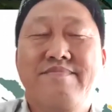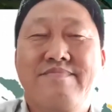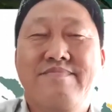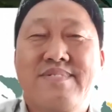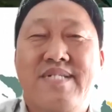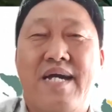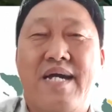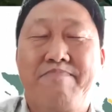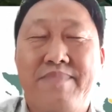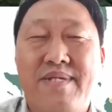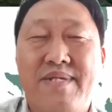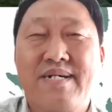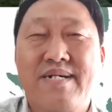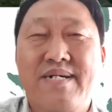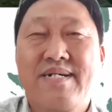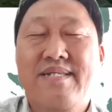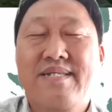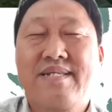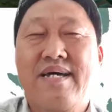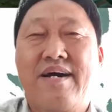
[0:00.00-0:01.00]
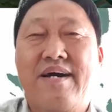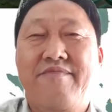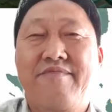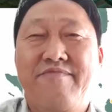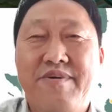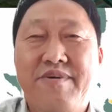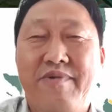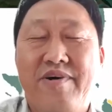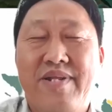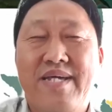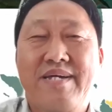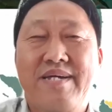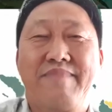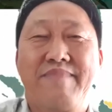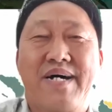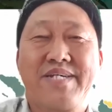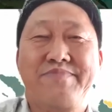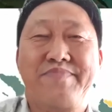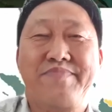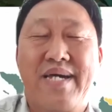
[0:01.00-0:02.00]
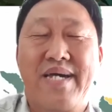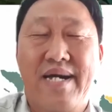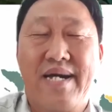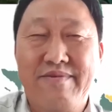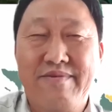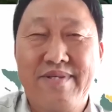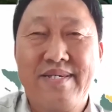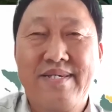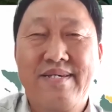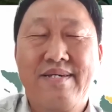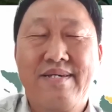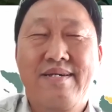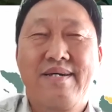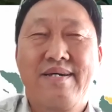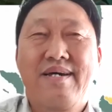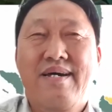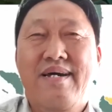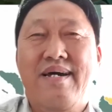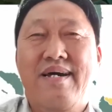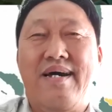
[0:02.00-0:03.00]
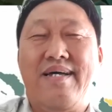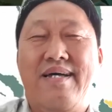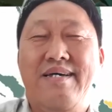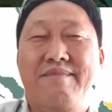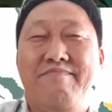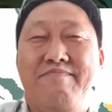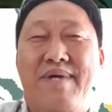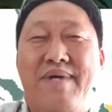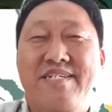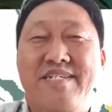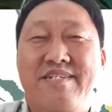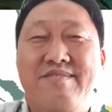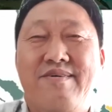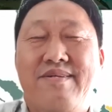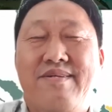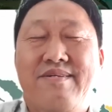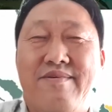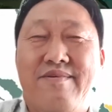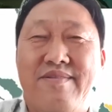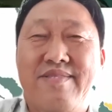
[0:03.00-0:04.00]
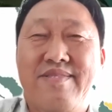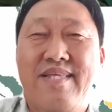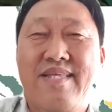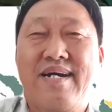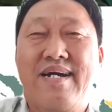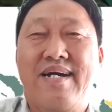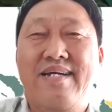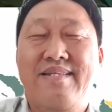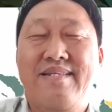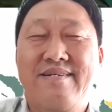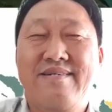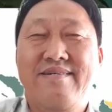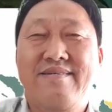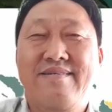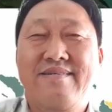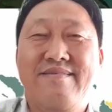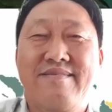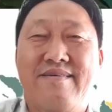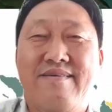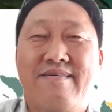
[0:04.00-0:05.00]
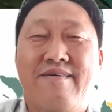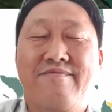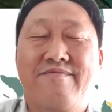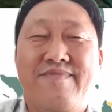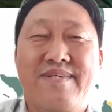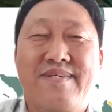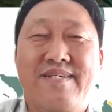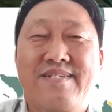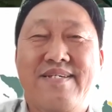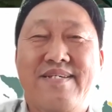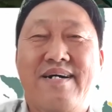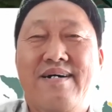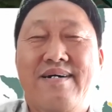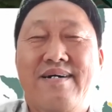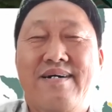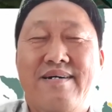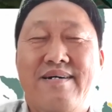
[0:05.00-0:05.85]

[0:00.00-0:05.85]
captain, everybody must be healthy and they must not contact any of these uh,